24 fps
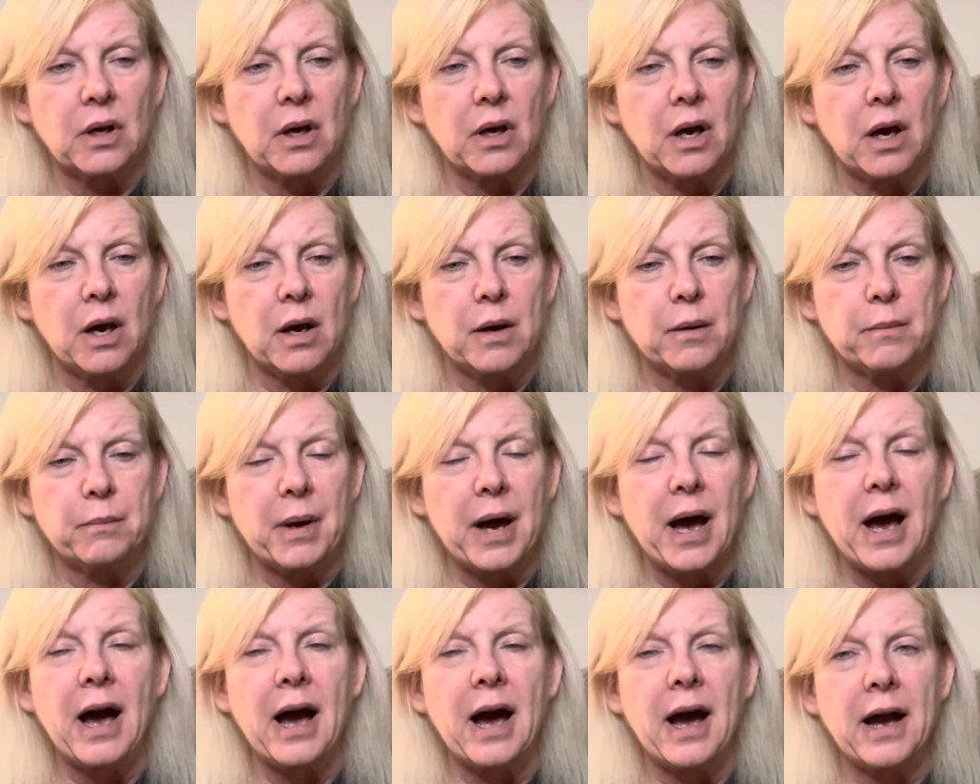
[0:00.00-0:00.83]
Um,
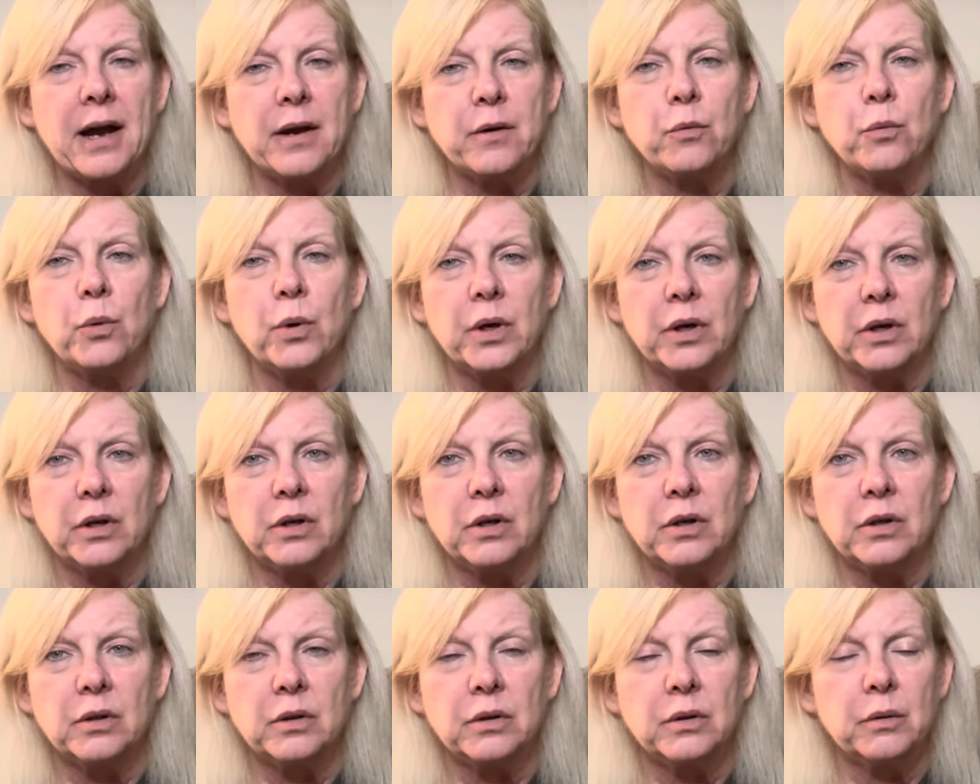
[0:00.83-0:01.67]
I
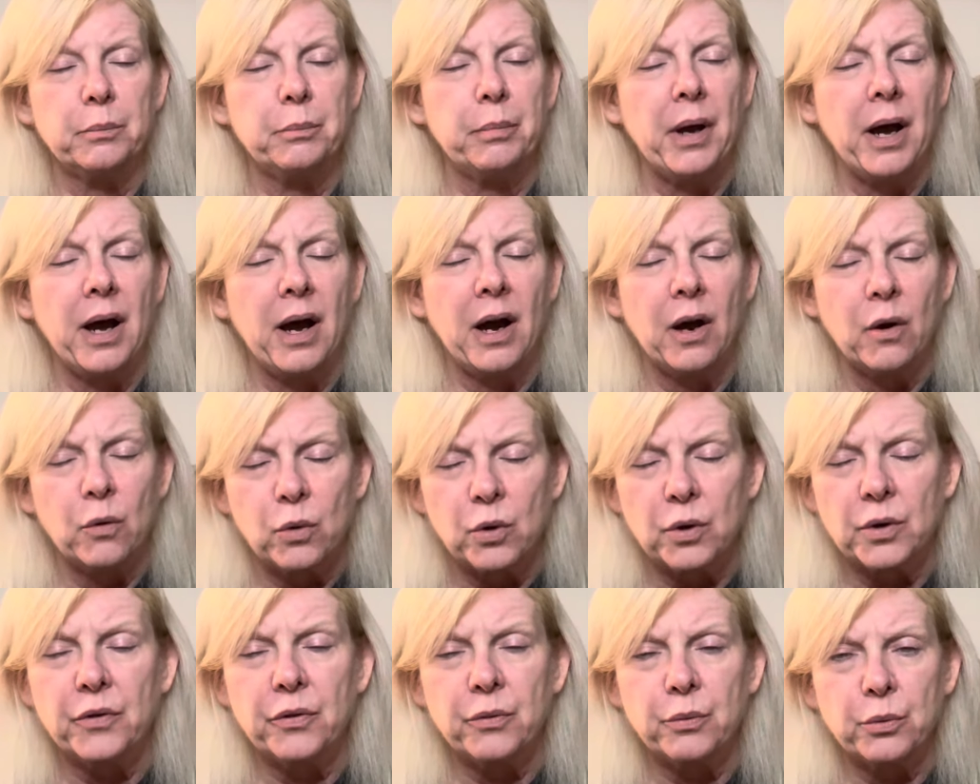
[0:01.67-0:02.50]
will
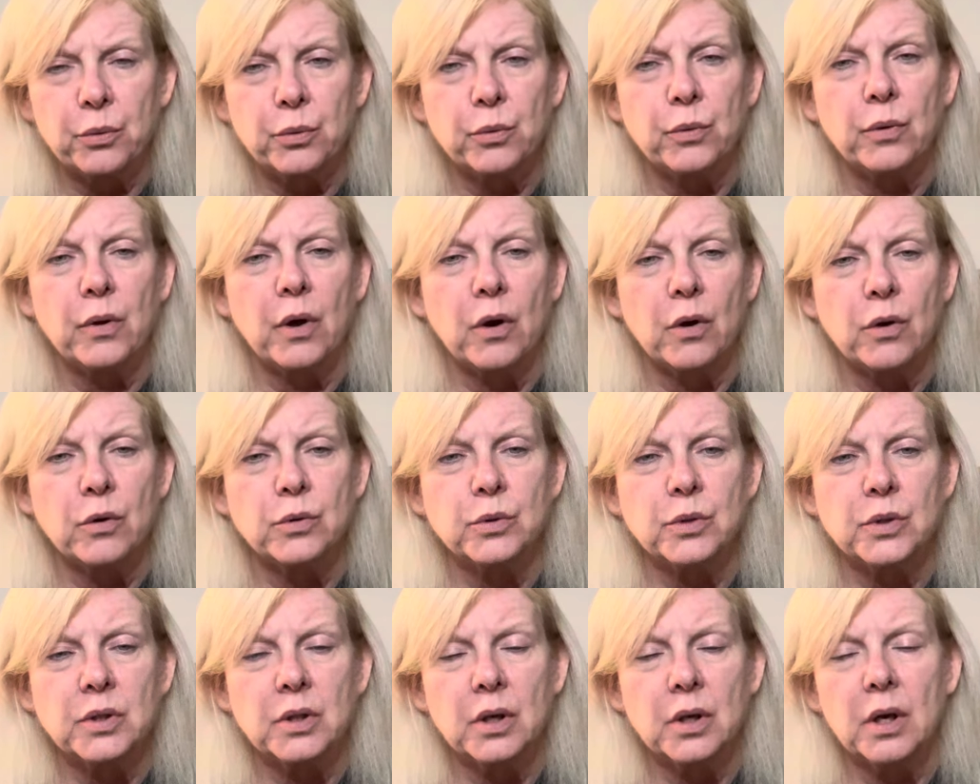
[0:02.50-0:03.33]
power through
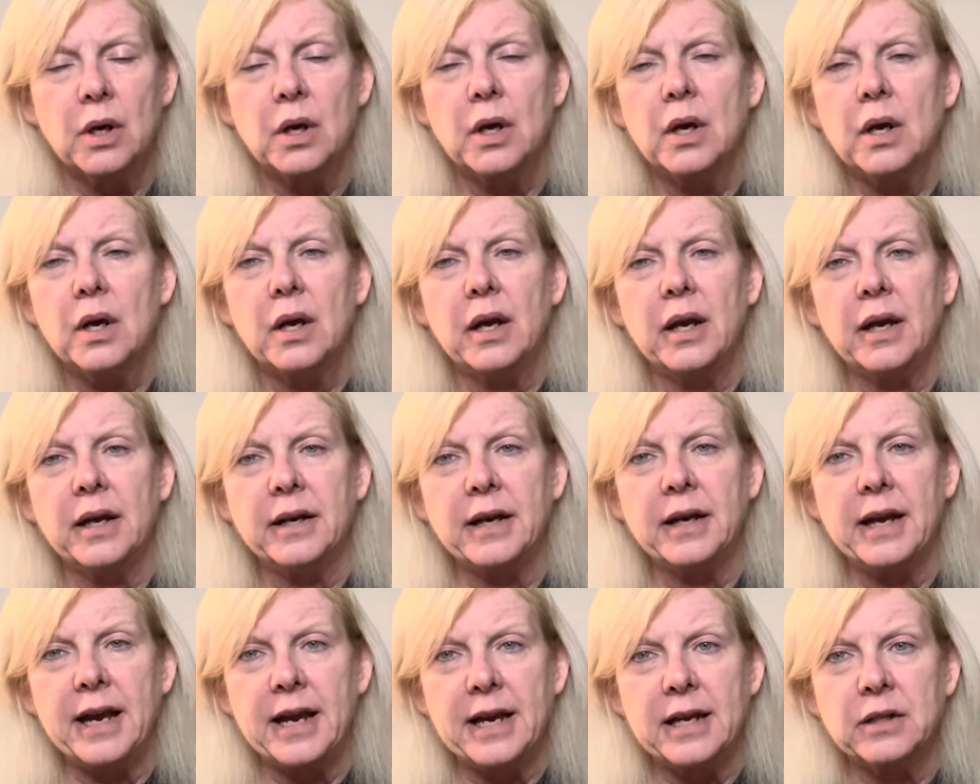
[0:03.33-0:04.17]
those
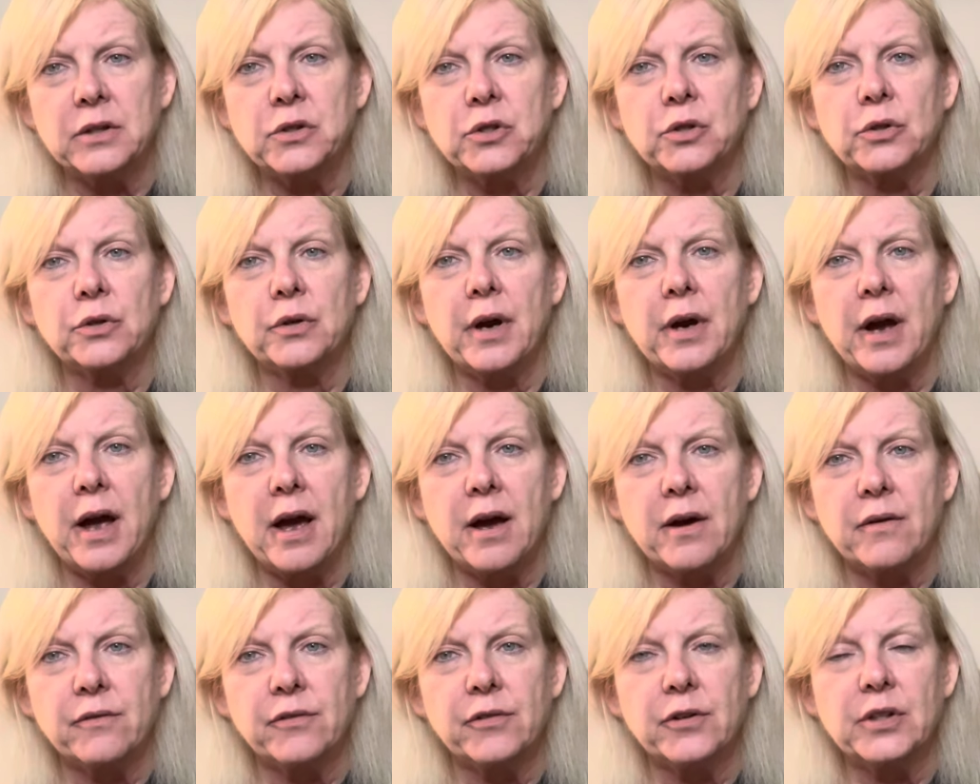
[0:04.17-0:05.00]
and answer
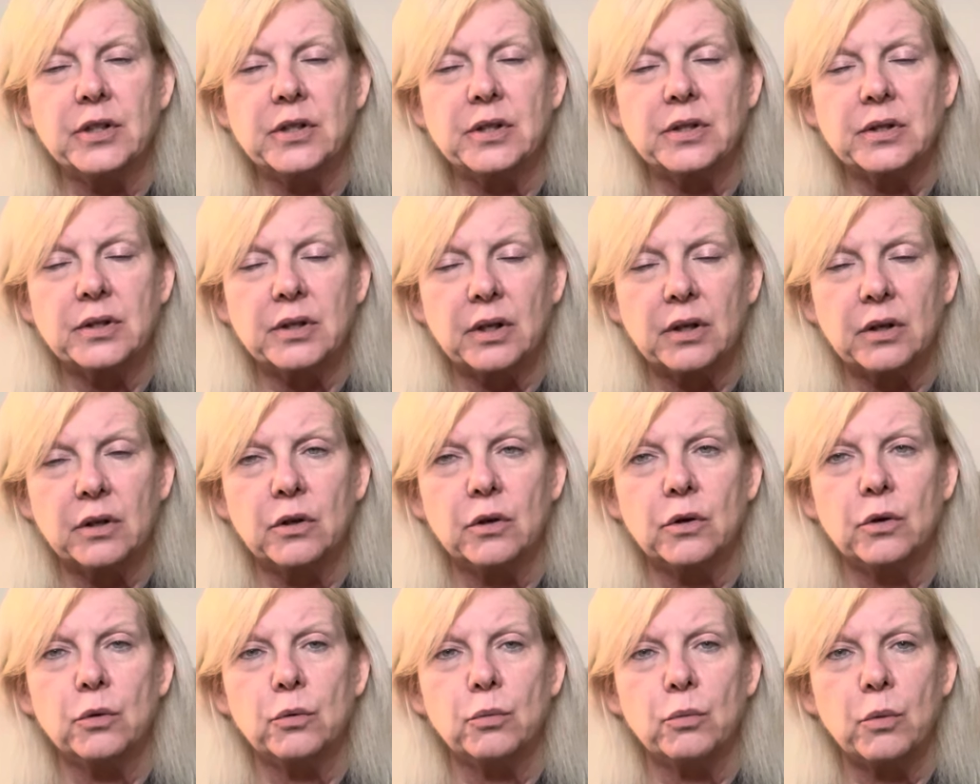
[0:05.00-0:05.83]
every
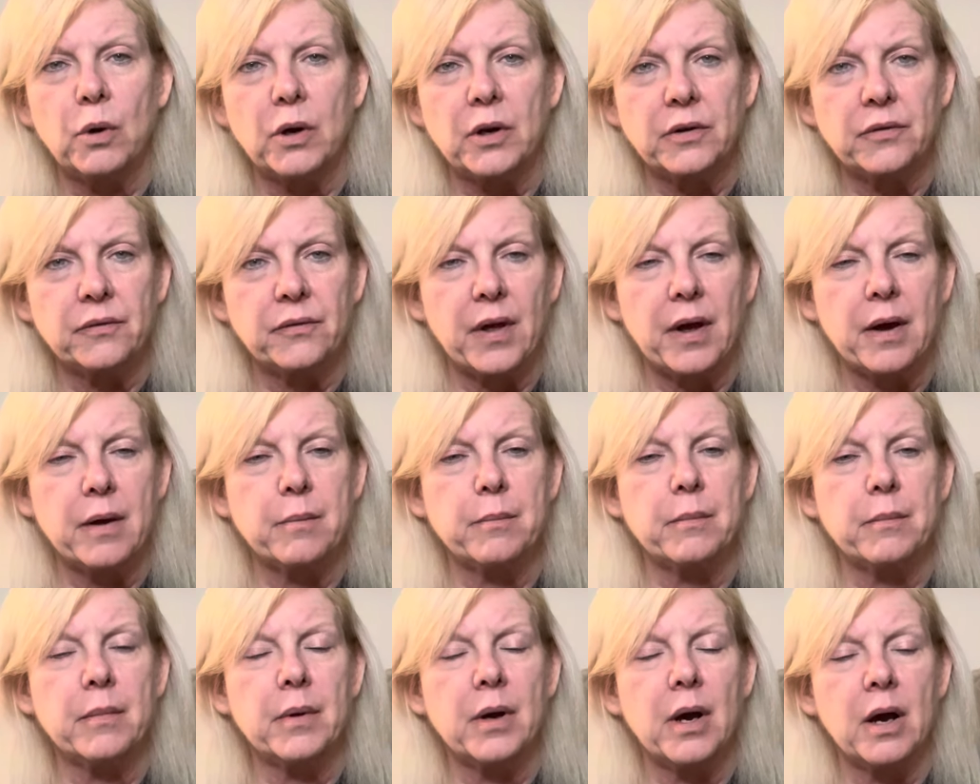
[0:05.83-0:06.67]
single one of them.